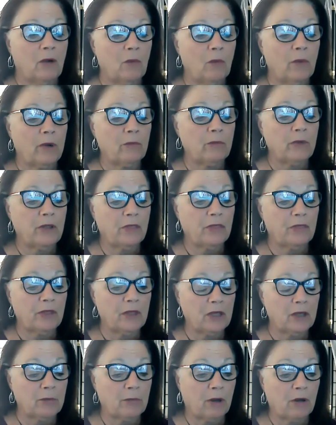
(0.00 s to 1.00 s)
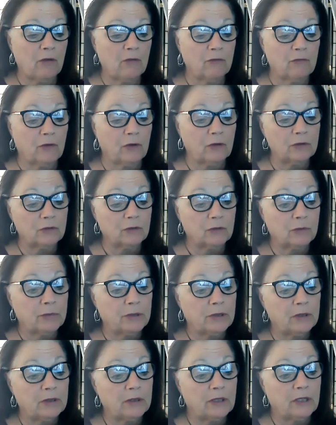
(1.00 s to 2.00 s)
when we think about
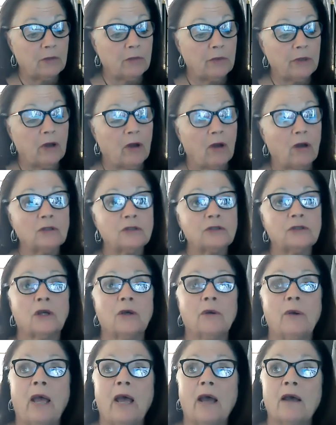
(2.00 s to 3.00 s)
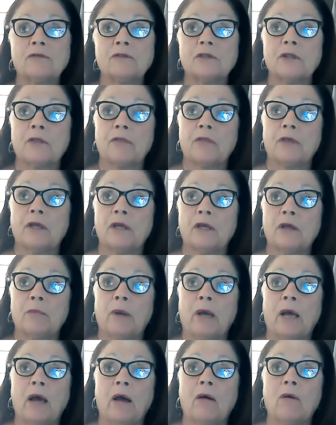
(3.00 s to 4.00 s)
vulnerability, we also have to think
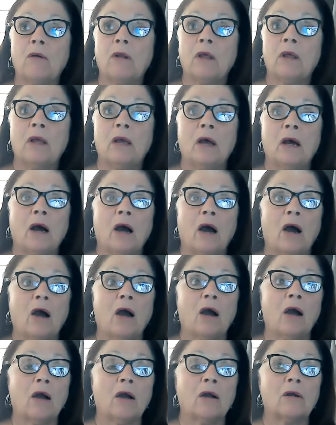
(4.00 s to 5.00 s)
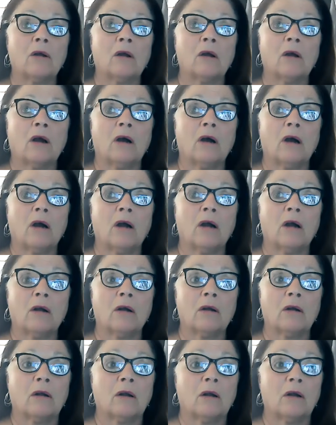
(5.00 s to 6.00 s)
about
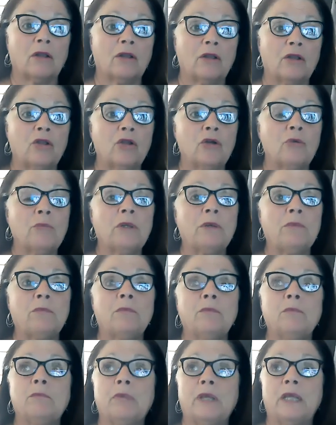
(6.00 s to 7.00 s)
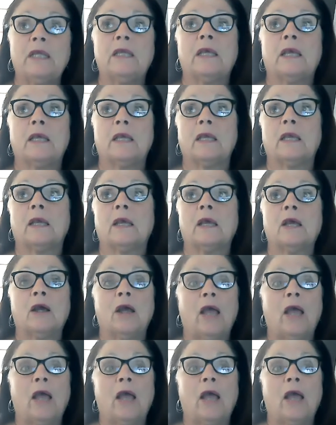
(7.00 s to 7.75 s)
our human being.